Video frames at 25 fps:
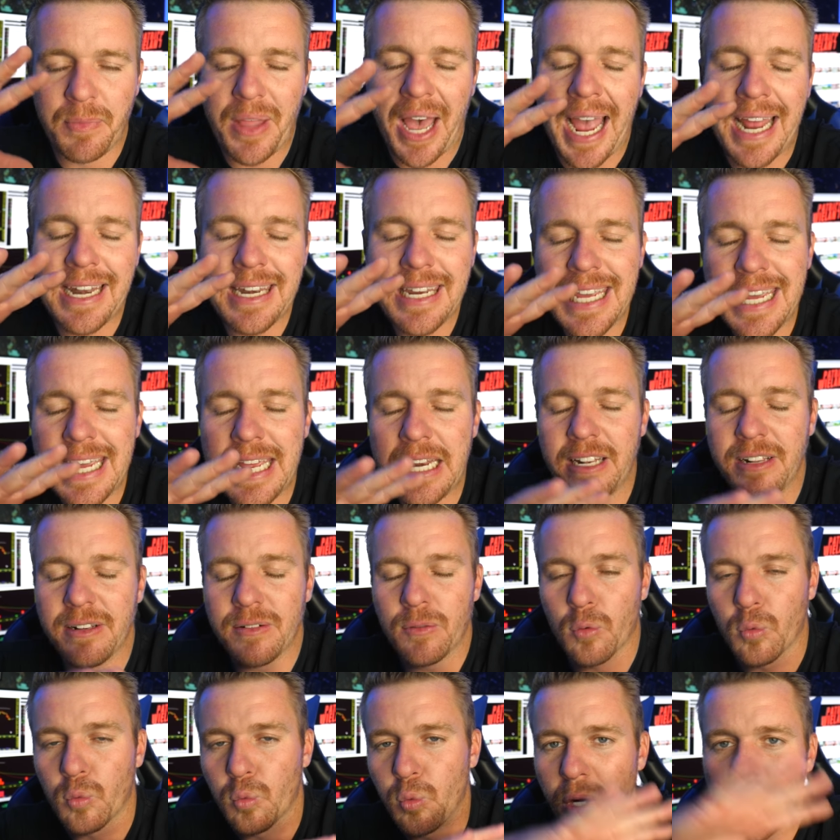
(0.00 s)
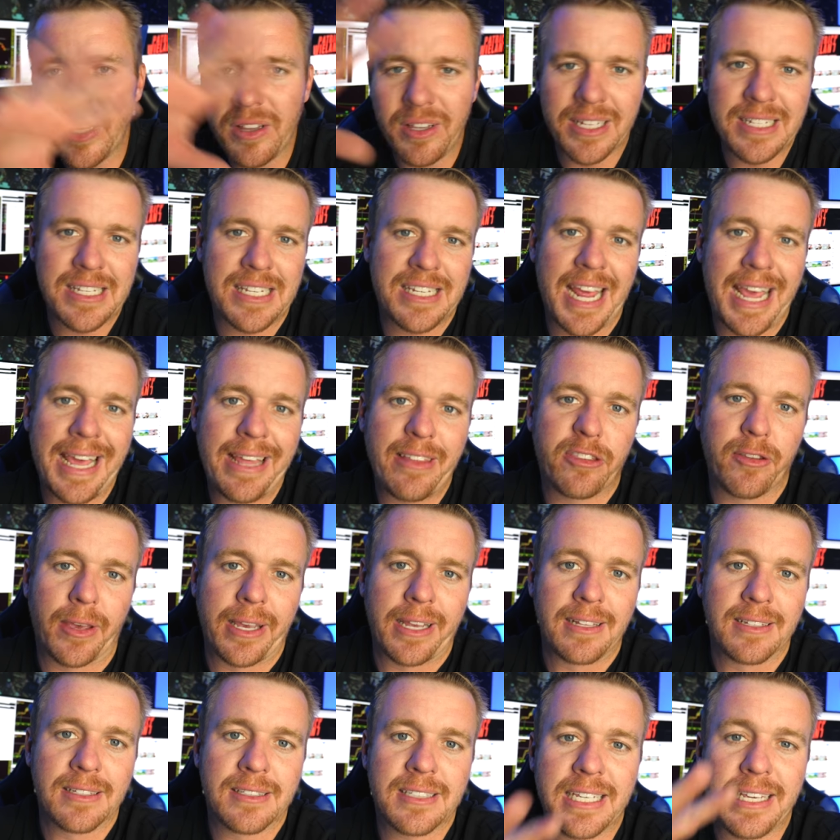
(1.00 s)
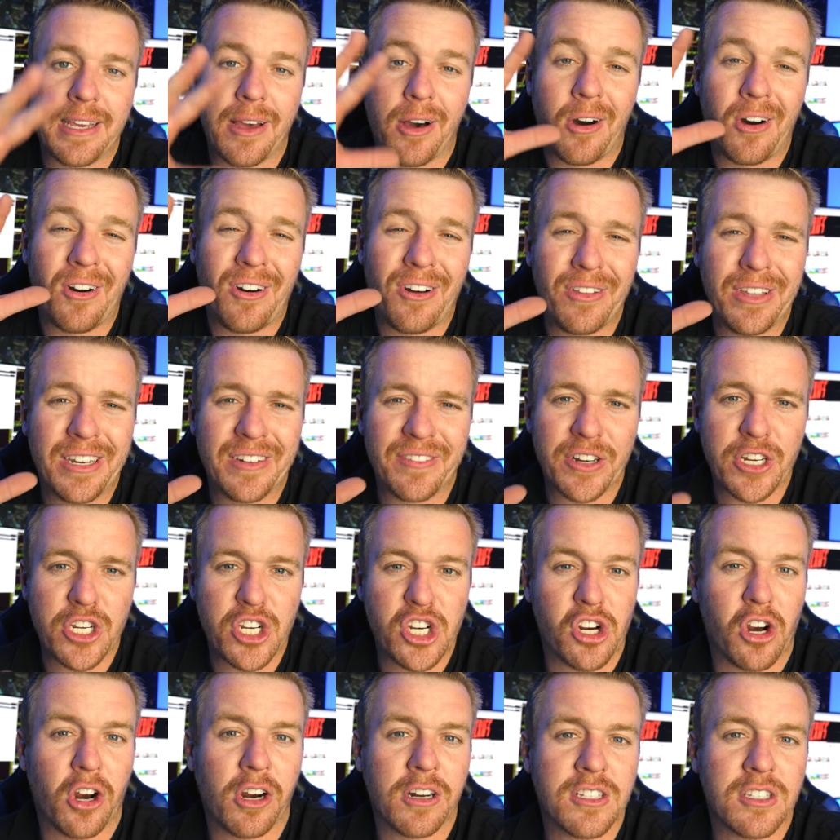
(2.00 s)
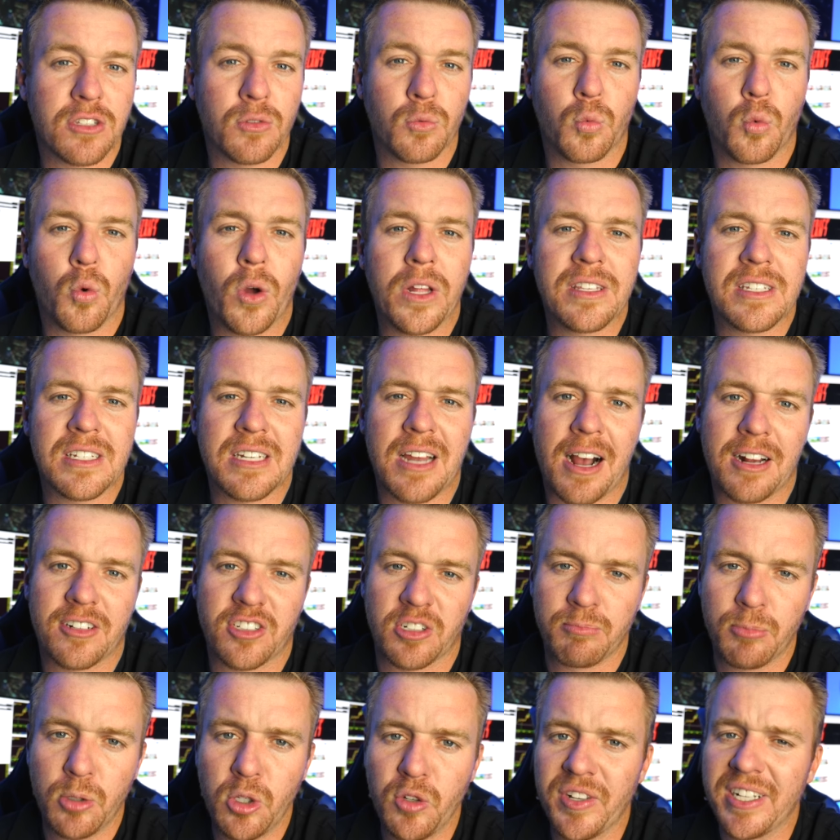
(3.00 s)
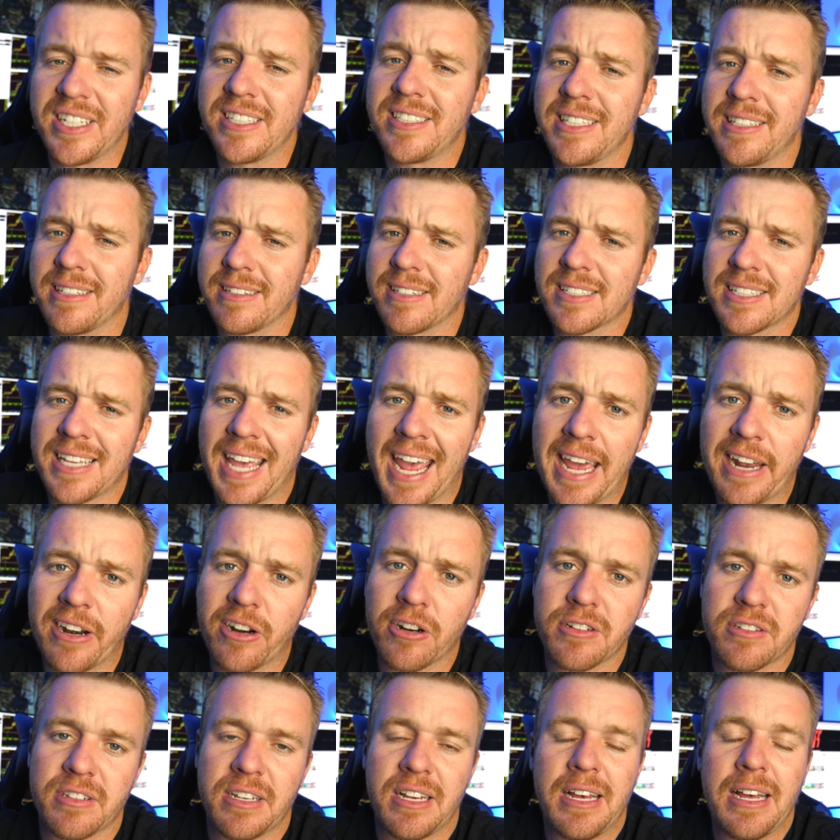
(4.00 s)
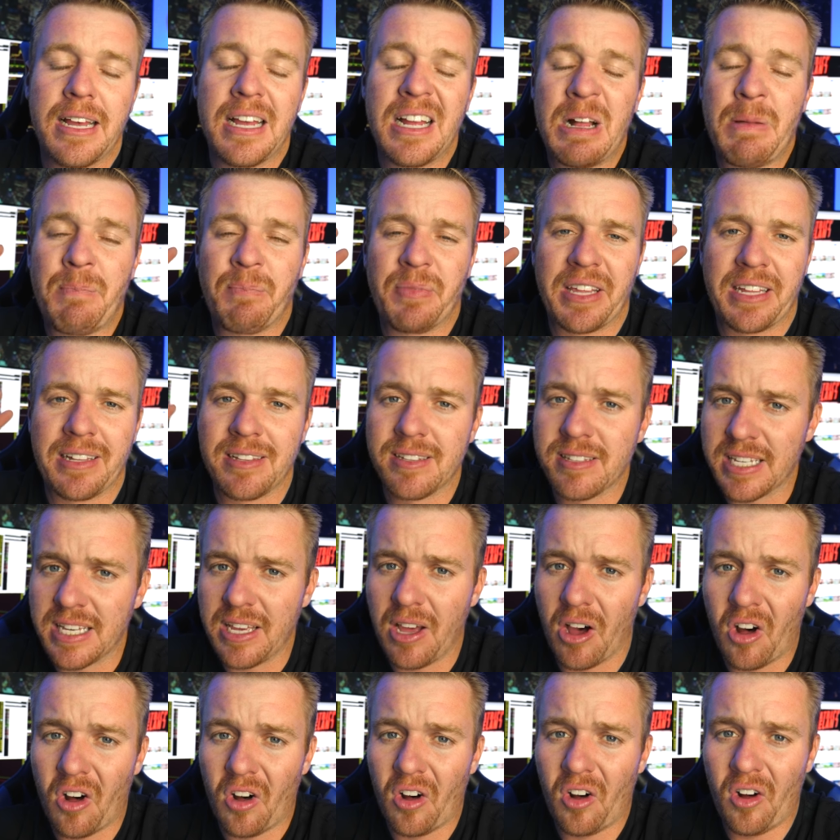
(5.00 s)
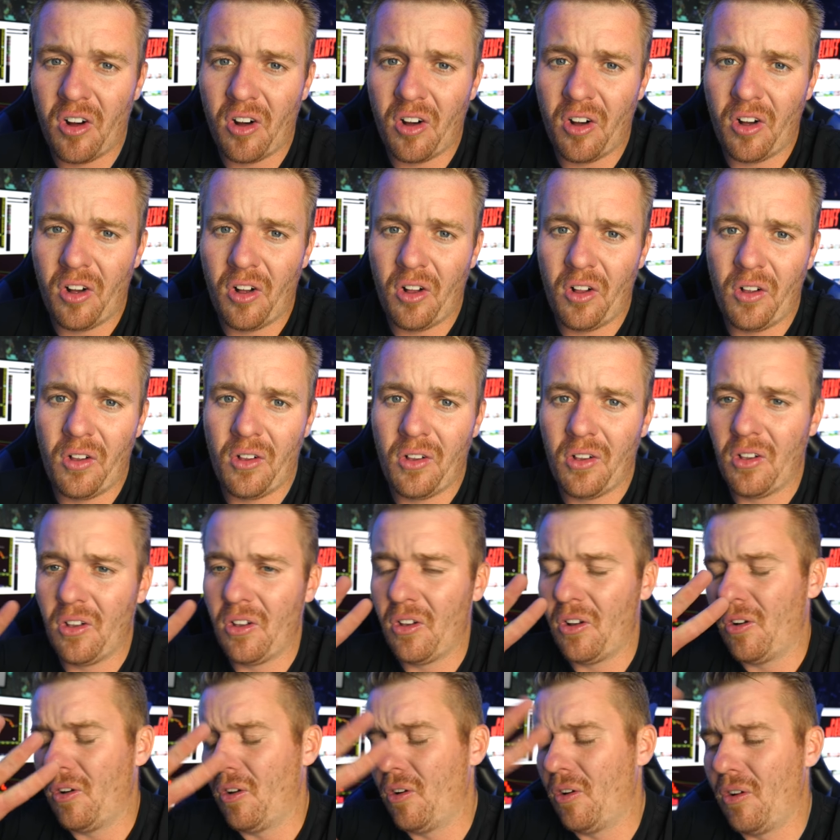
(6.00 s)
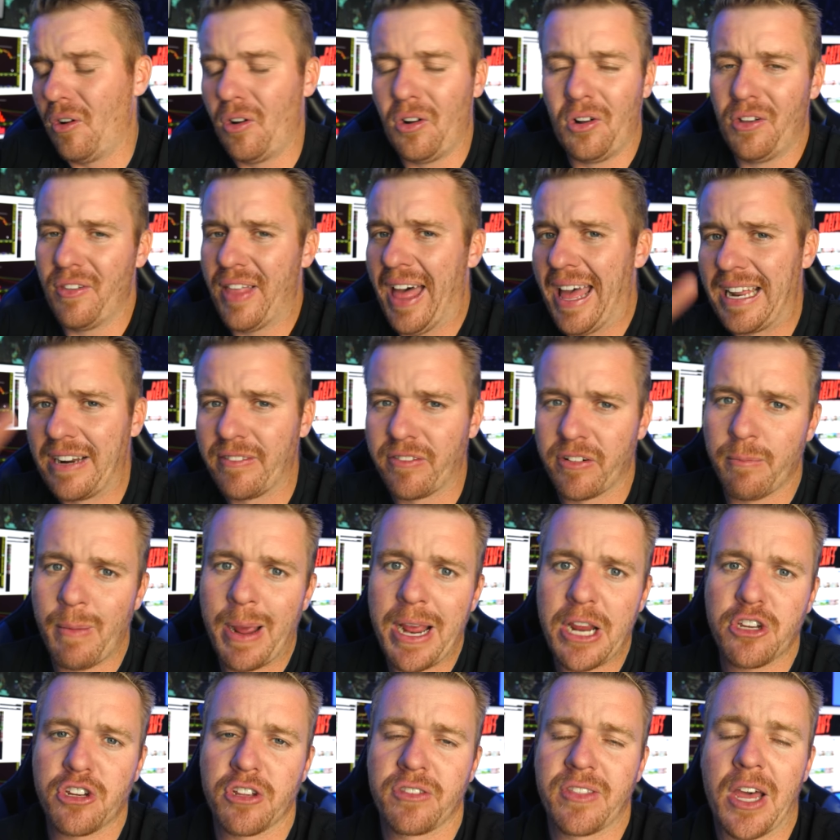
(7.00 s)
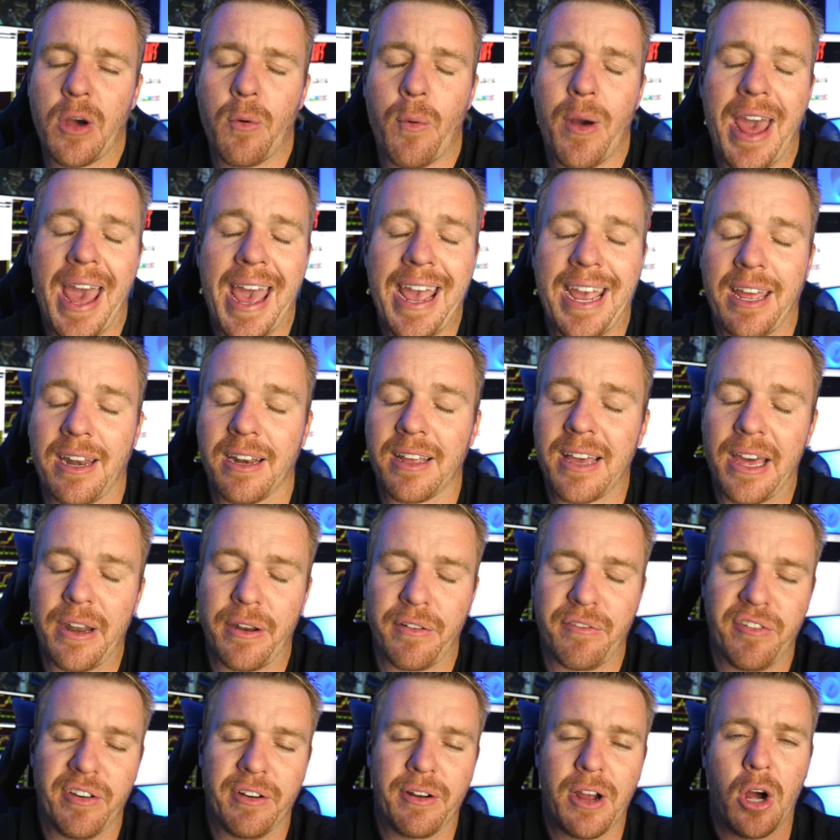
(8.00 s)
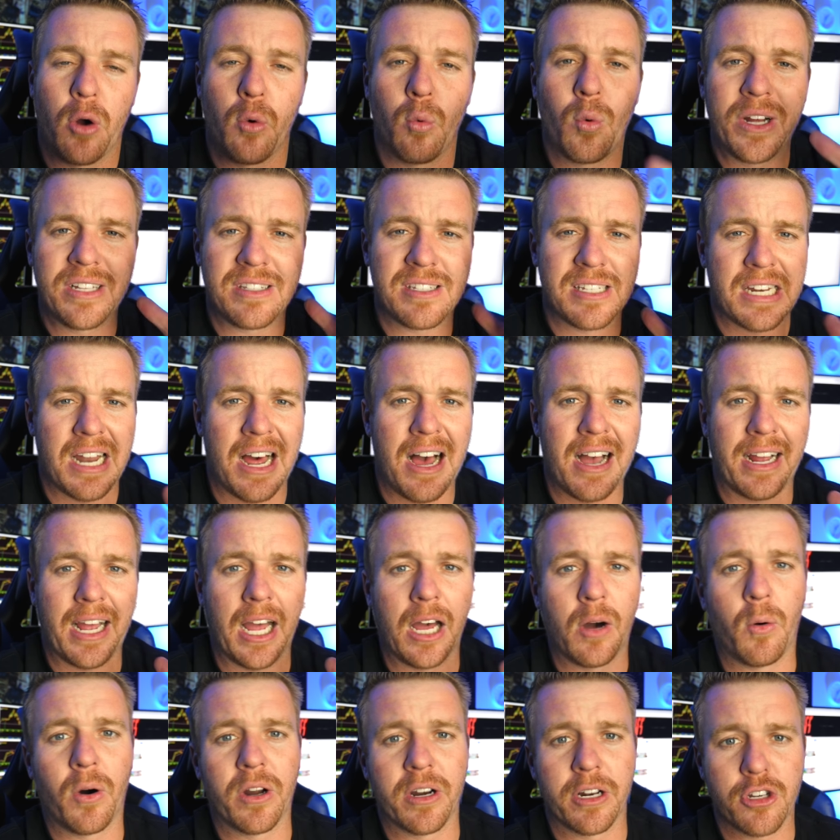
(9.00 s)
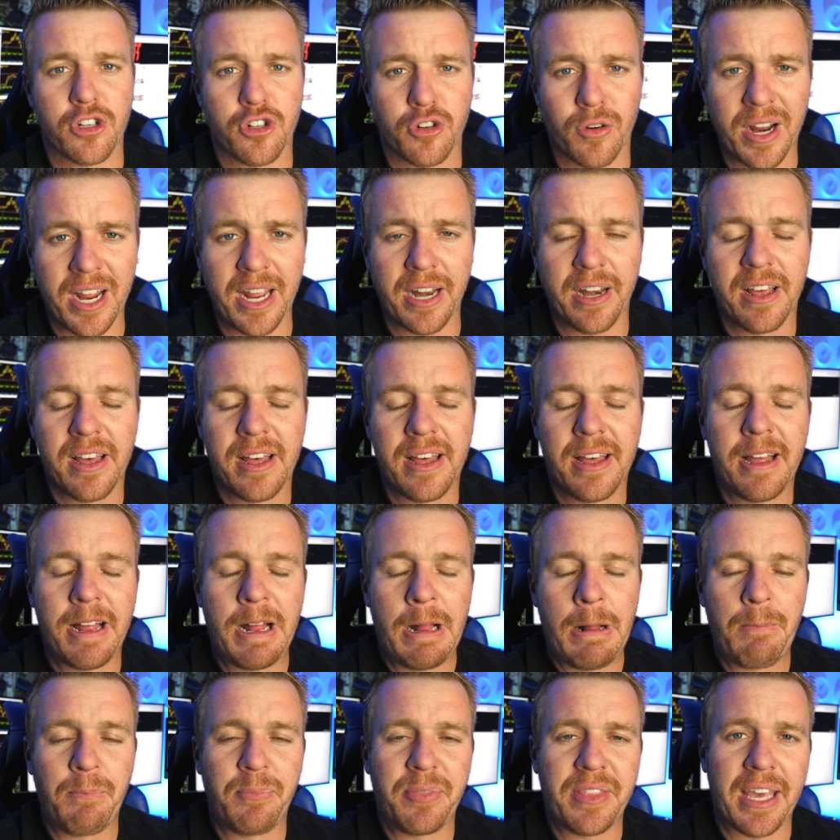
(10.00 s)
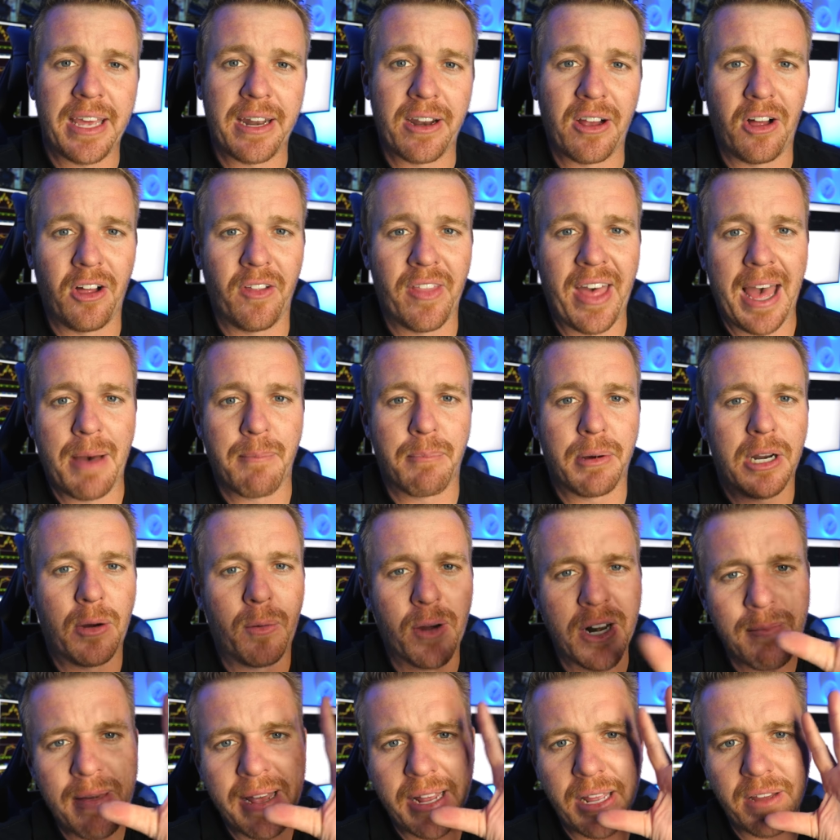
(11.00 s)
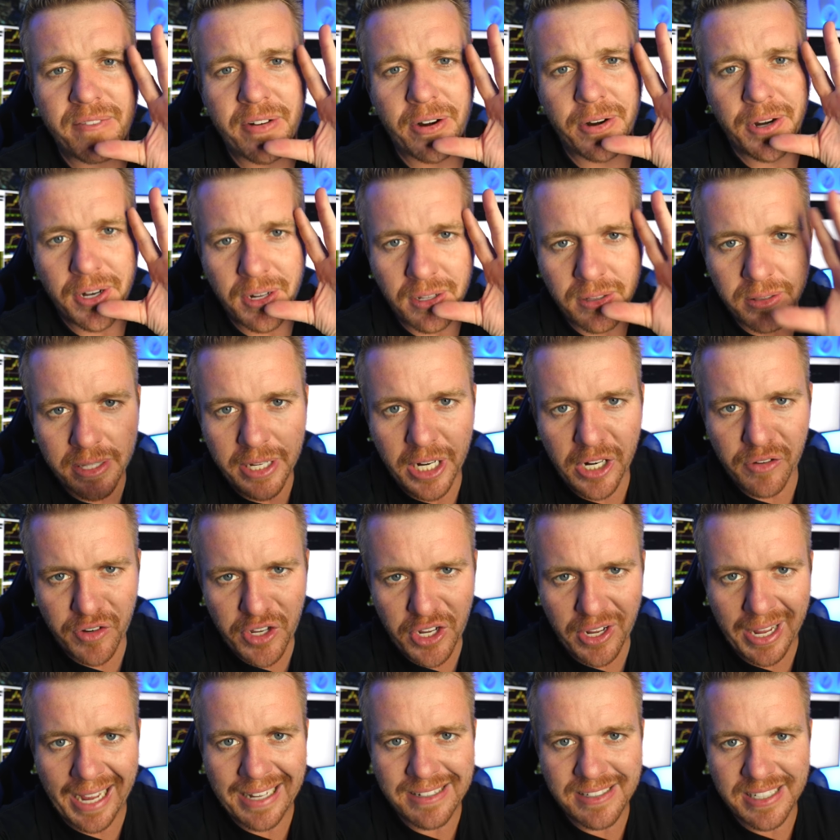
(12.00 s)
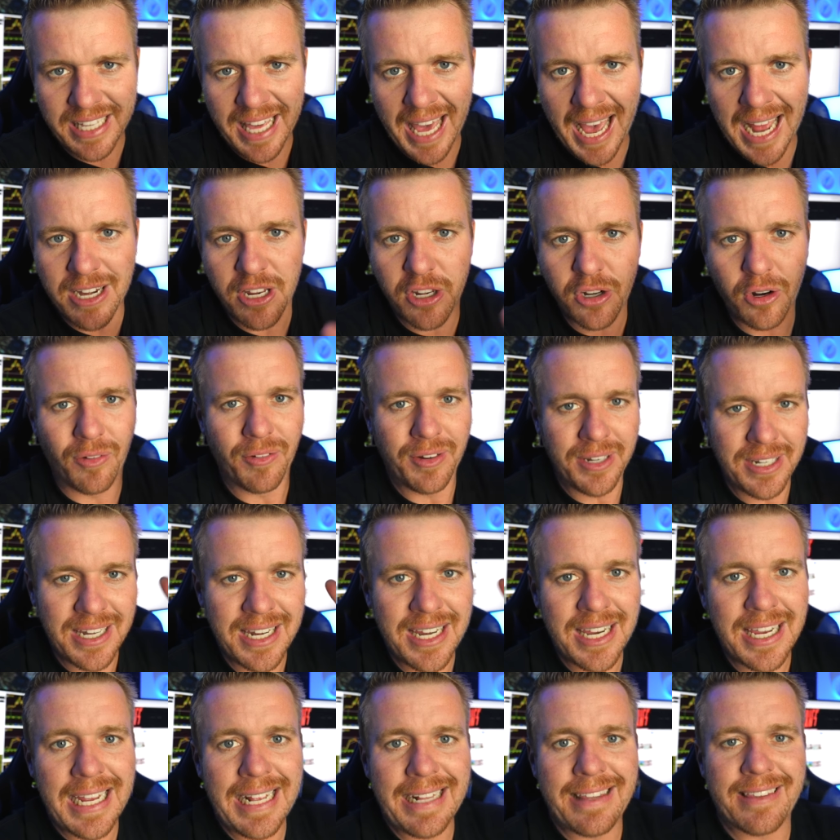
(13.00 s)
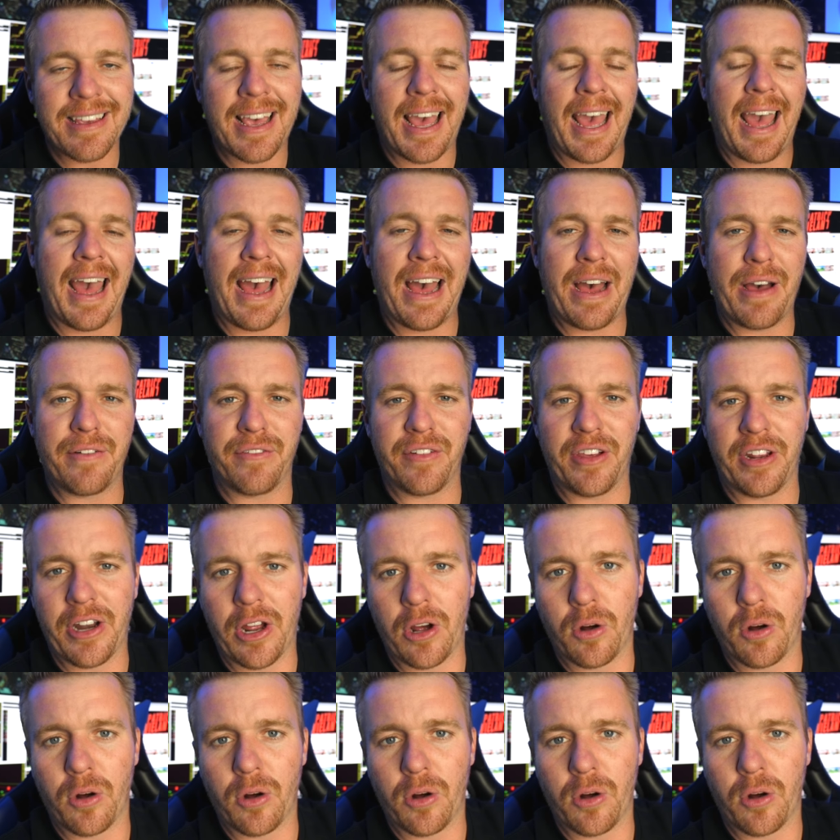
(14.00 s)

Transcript: I need real estate so I can see all the different charts, what stocks are moving, see the scanners, and see all that information. That way I can kind of figure out what stock I want to trade and all that. But I want to make it very clear for you guys, again, you don't need to have, you